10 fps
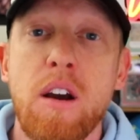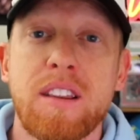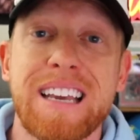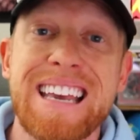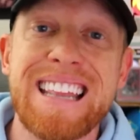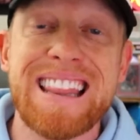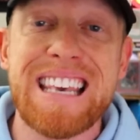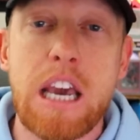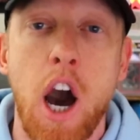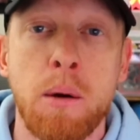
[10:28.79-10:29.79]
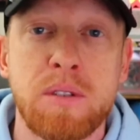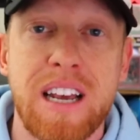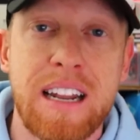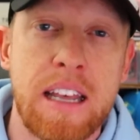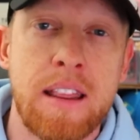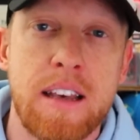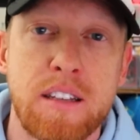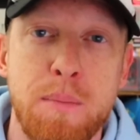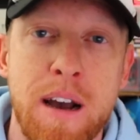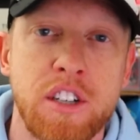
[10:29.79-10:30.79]
to get the upset in
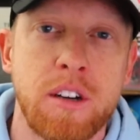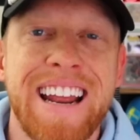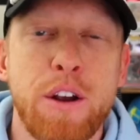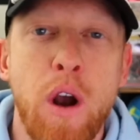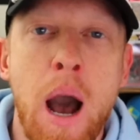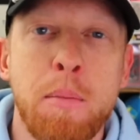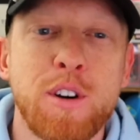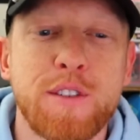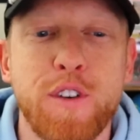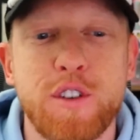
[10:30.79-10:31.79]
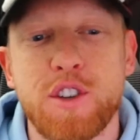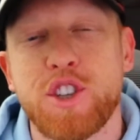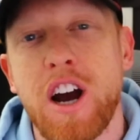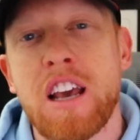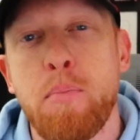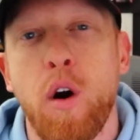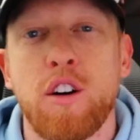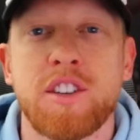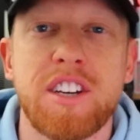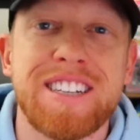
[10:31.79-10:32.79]
this matchup. Danny Roberts versus Johnny
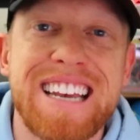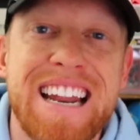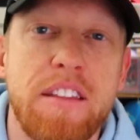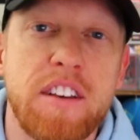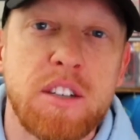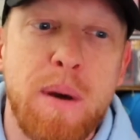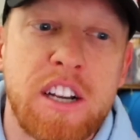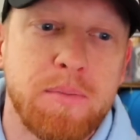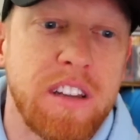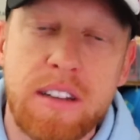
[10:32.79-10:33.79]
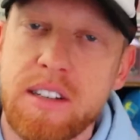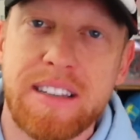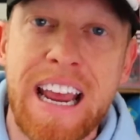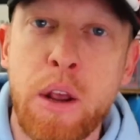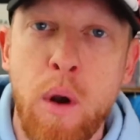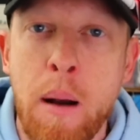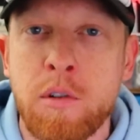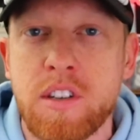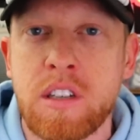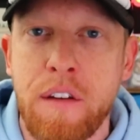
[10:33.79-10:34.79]
Parsons. And in this matchup, listen, Danny
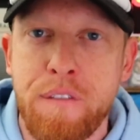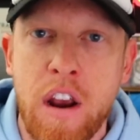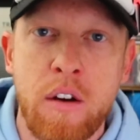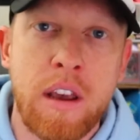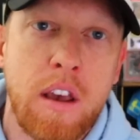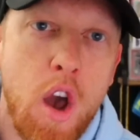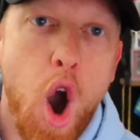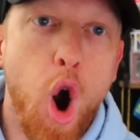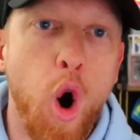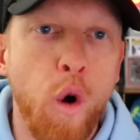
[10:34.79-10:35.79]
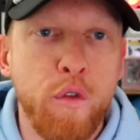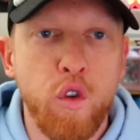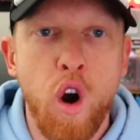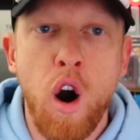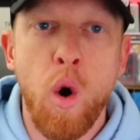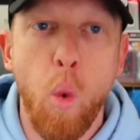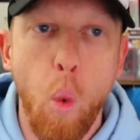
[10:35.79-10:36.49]
Roberts is a very overall